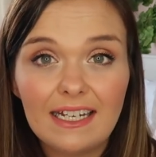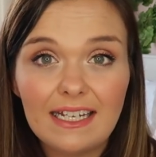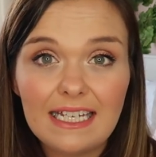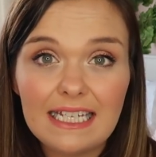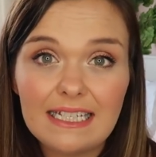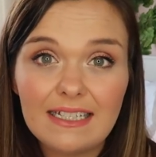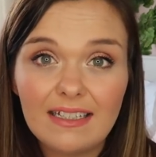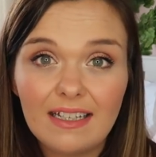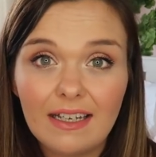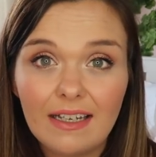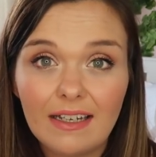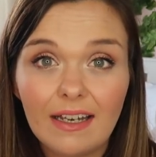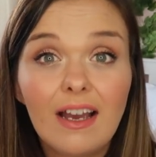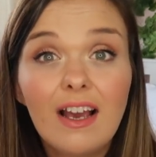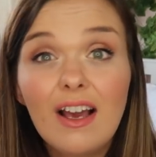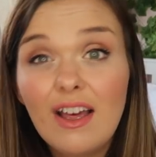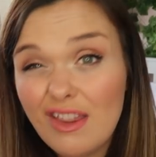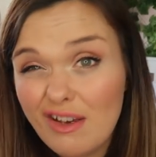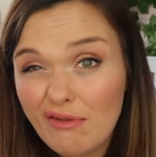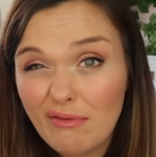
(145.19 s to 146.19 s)
and eating
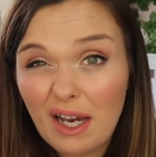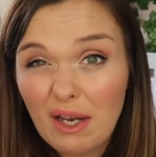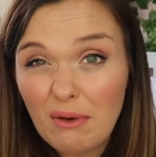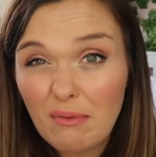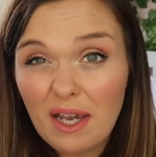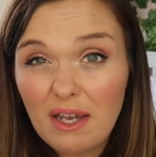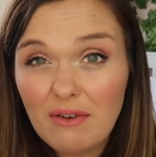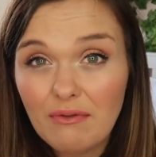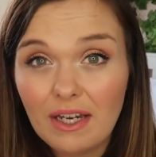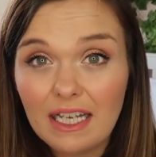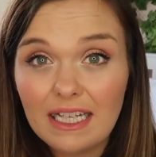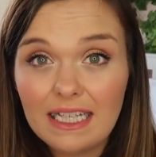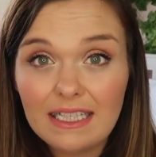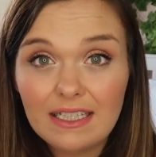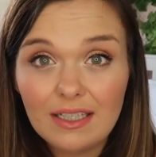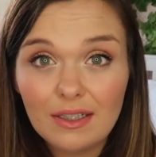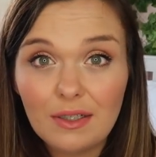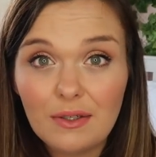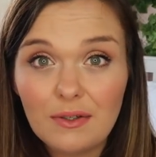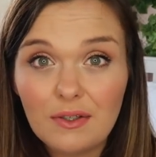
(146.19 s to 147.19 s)
the right way really
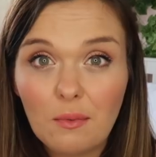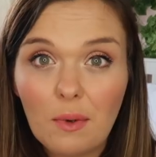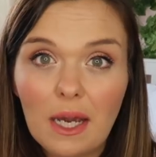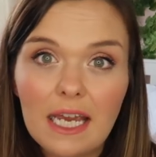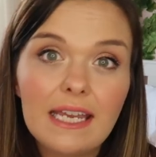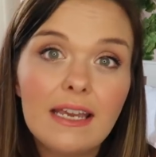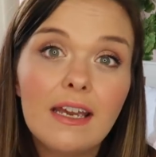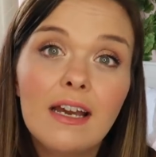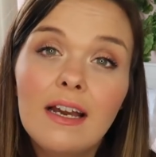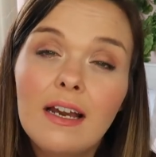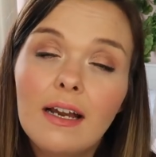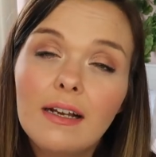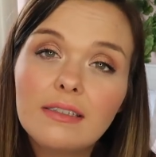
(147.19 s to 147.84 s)
to lose weight.